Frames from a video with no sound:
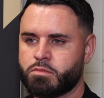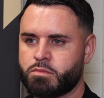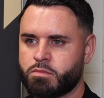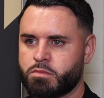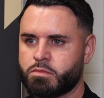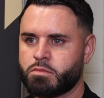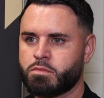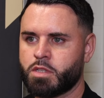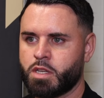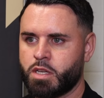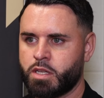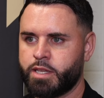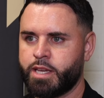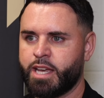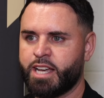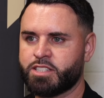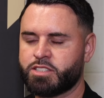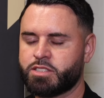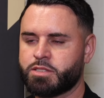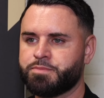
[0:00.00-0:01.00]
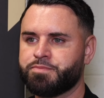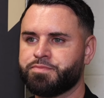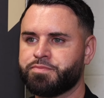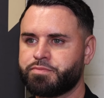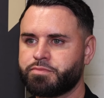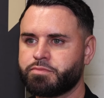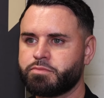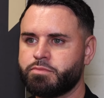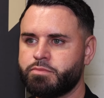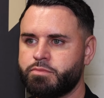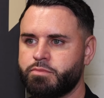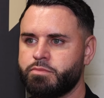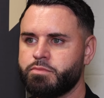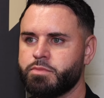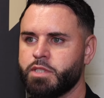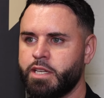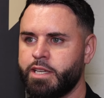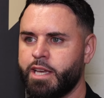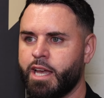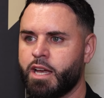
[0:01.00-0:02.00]
Cameron Vaughan yes. situation against Jordan
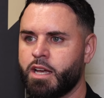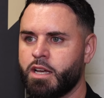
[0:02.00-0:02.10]
Flynn.